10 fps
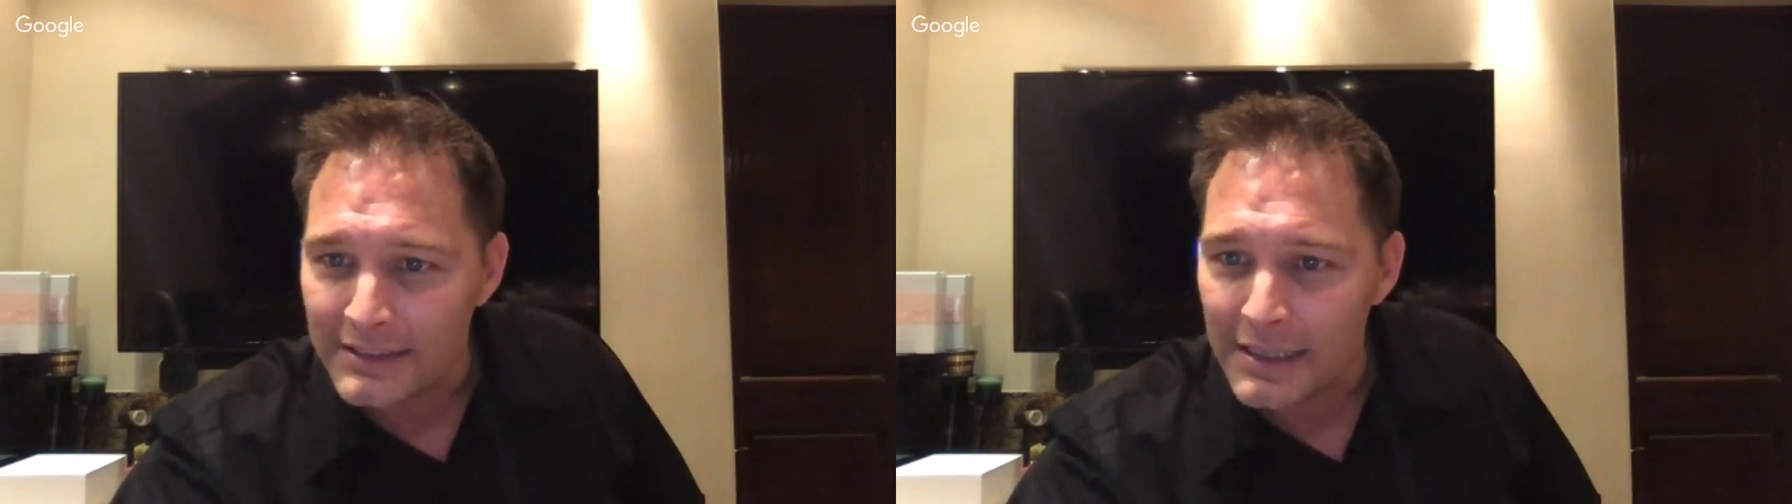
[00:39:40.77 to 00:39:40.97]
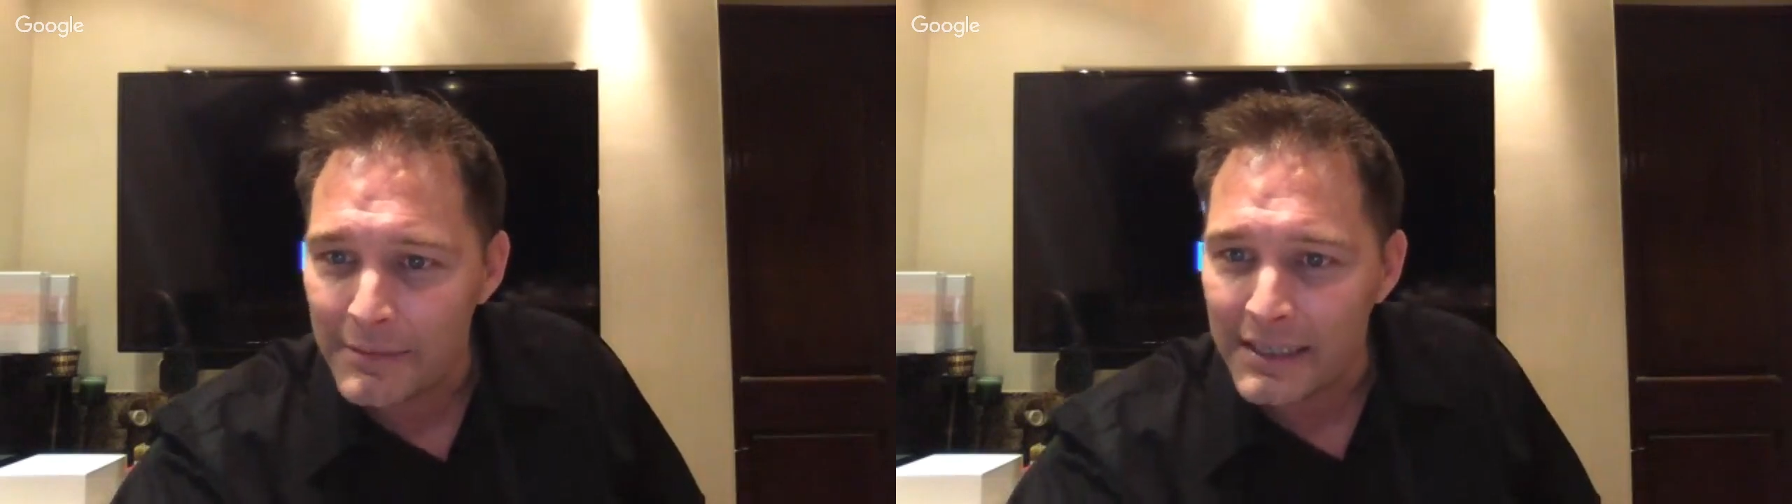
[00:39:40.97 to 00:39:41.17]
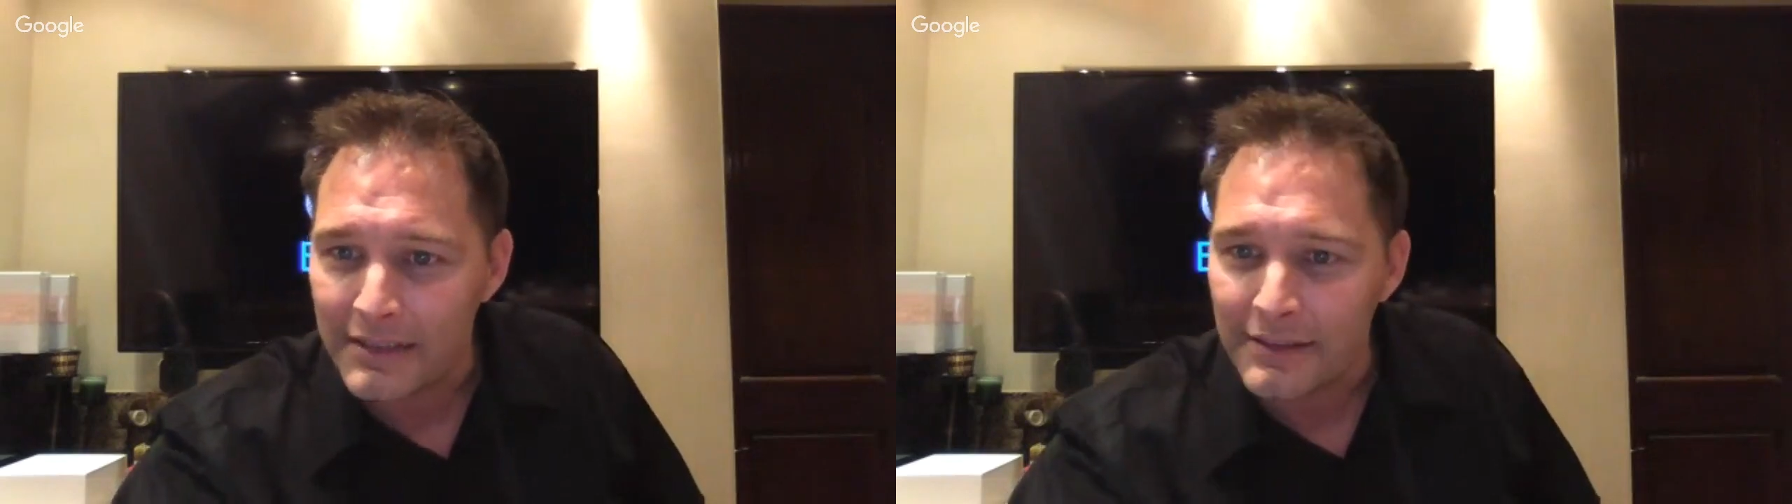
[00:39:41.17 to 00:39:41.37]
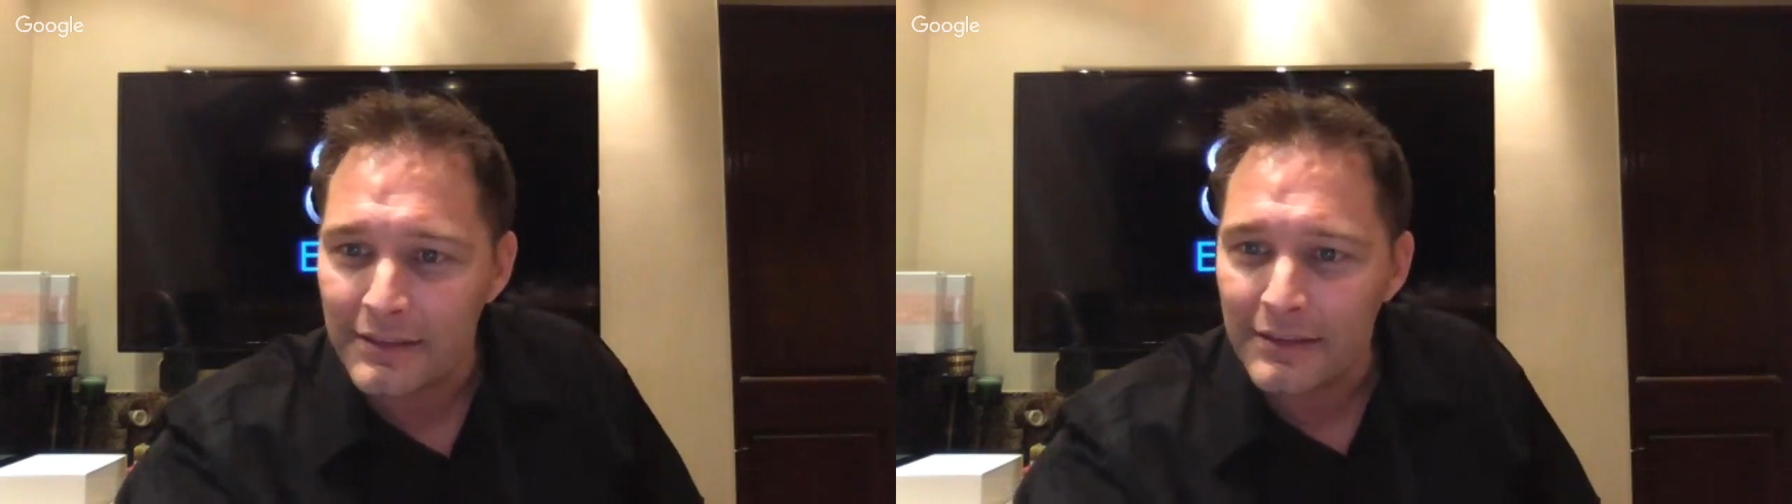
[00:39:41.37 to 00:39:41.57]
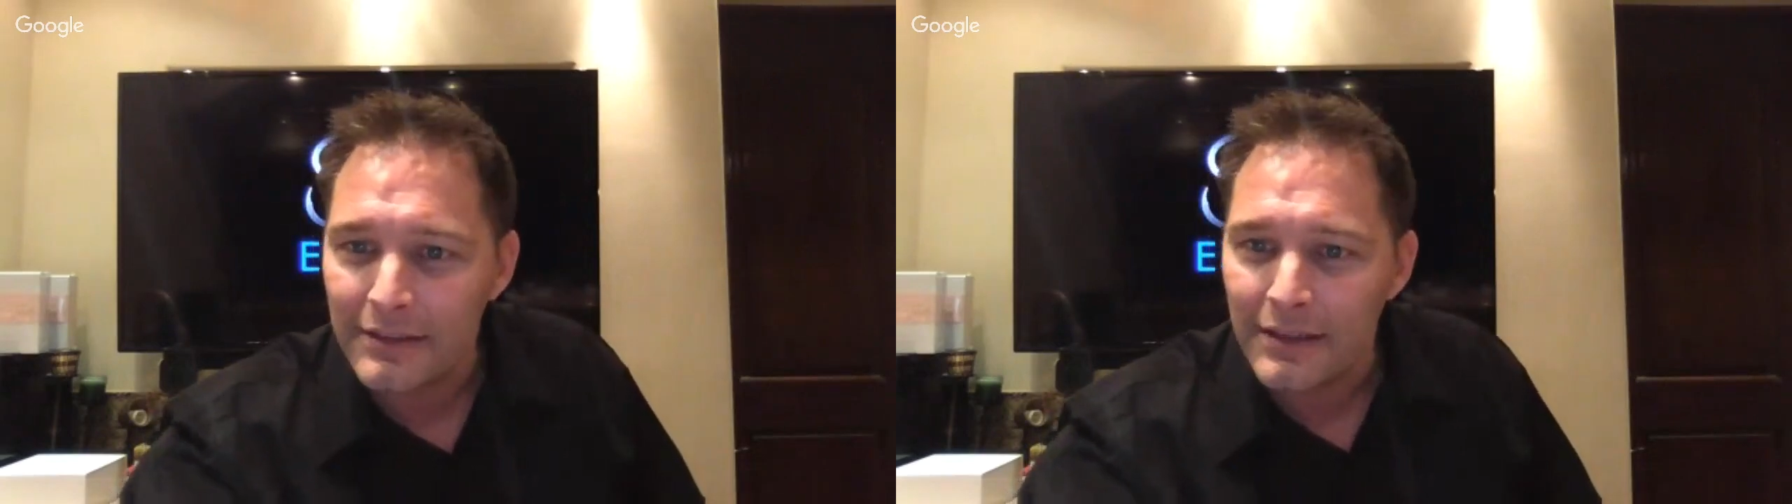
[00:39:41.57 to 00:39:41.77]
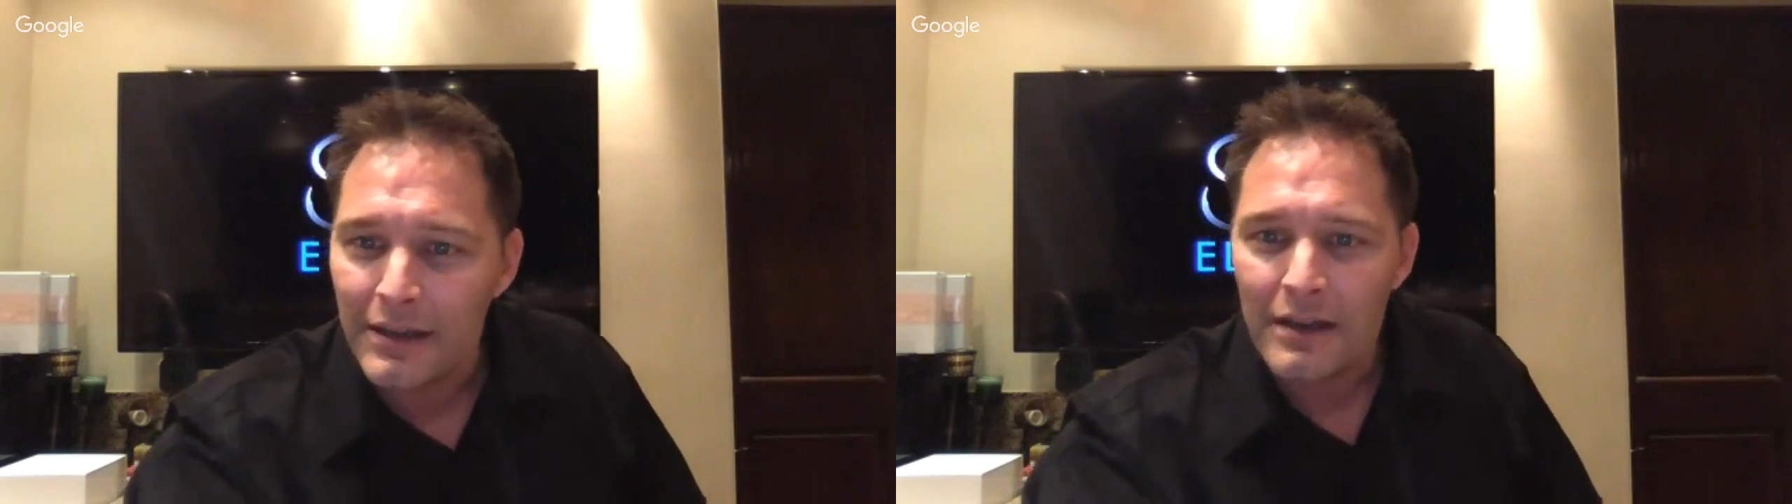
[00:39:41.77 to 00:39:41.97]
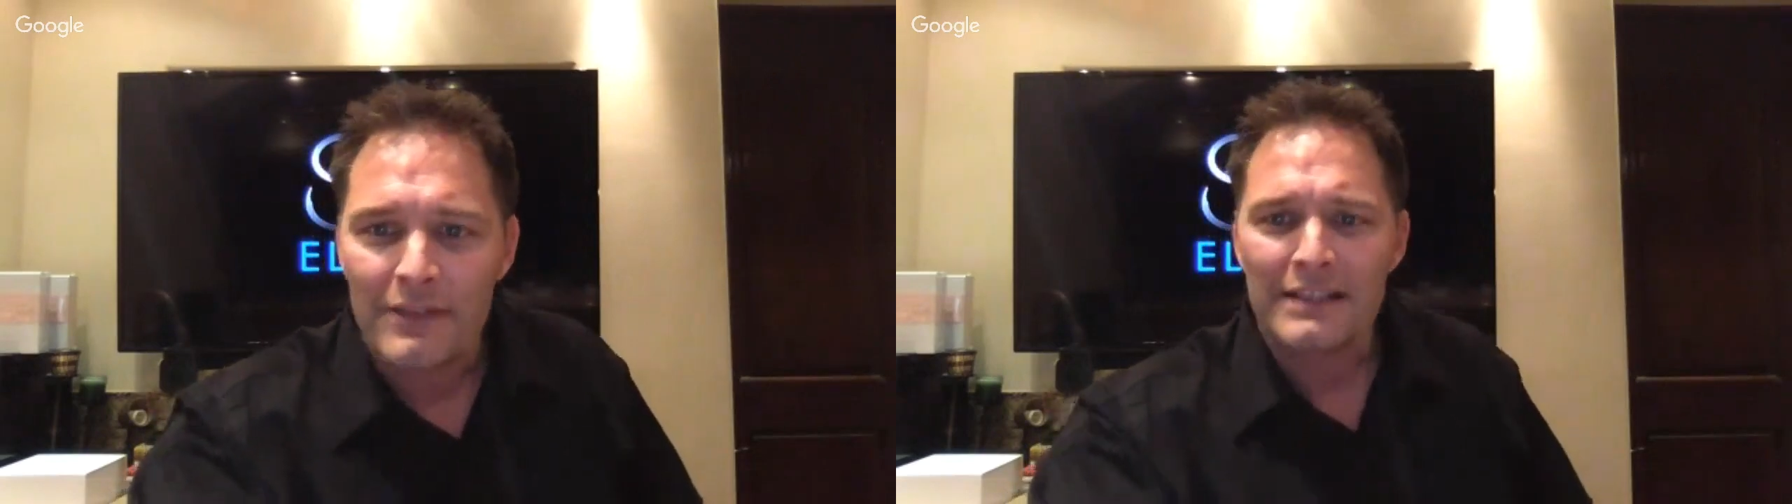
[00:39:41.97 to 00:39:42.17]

What exactly does that mean?